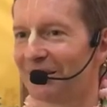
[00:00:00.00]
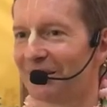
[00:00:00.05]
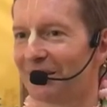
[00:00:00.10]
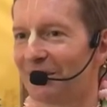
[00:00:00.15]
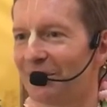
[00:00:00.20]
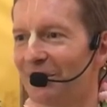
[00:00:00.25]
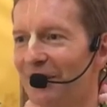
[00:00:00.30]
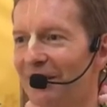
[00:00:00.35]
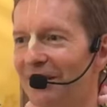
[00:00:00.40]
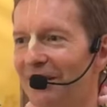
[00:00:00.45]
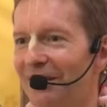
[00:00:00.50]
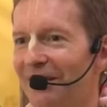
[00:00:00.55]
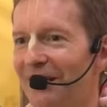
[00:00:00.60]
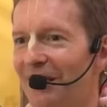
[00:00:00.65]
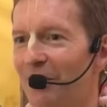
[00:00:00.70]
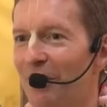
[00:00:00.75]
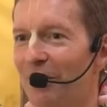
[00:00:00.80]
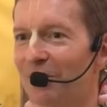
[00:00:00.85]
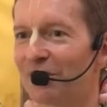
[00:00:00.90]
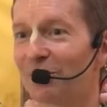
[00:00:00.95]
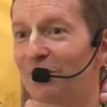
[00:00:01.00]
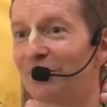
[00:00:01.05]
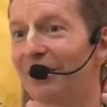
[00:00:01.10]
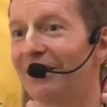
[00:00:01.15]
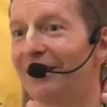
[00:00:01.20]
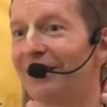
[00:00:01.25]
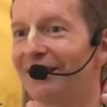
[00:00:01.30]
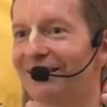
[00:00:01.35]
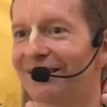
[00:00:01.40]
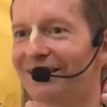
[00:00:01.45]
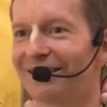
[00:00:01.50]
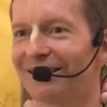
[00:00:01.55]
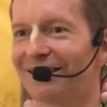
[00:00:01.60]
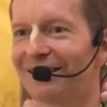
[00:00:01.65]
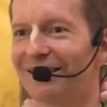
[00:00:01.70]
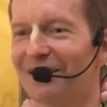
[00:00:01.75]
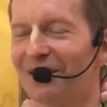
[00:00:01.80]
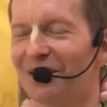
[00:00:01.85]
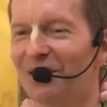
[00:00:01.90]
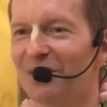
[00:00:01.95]
when he was really
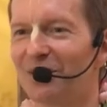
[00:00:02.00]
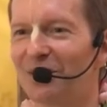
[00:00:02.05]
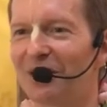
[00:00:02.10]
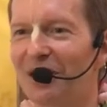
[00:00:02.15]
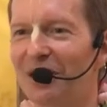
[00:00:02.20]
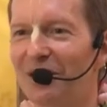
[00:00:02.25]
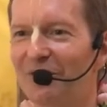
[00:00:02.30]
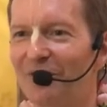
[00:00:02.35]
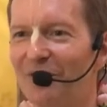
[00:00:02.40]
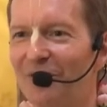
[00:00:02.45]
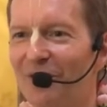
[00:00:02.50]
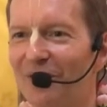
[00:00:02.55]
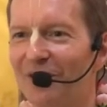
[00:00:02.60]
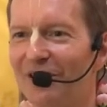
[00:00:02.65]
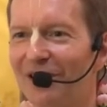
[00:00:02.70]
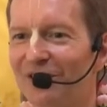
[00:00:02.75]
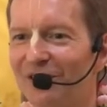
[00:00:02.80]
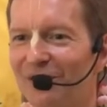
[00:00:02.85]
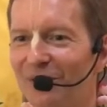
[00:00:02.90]
looking for the